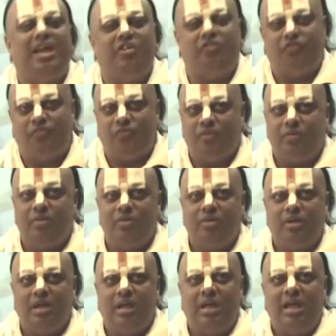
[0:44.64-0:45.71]
of life
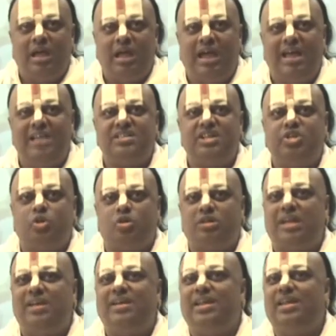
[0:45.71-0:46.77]
as
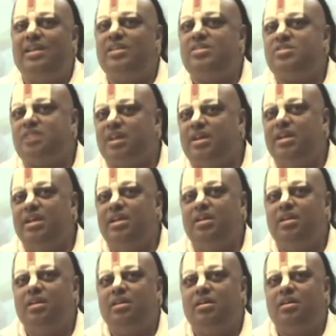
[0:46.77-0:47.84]
a totalitarian
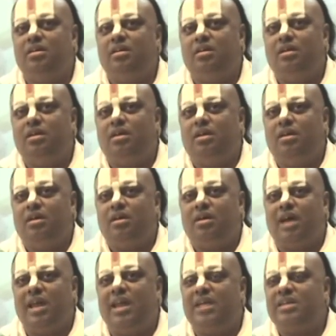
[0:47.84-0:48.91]
study,
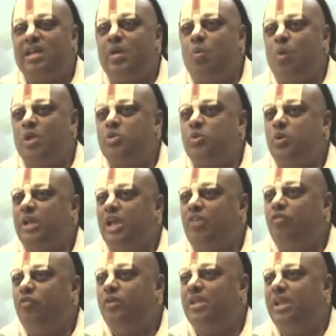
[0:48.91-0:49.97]
connecting one's
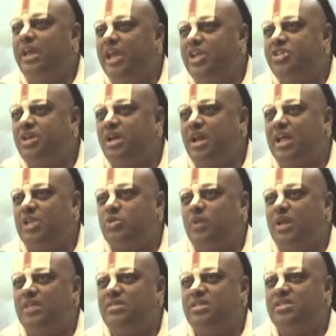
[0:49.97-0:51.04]
own life with the nature
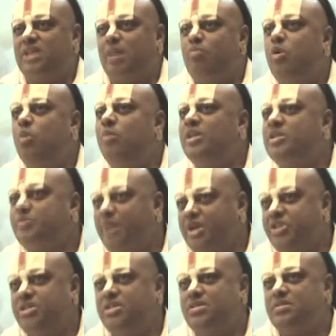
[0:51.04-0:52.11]
as well as the
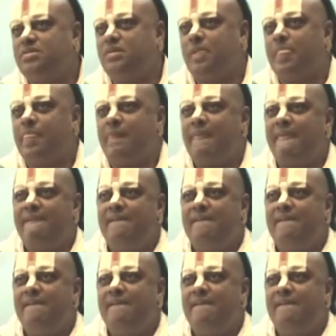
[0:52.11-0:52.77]
subhuman species.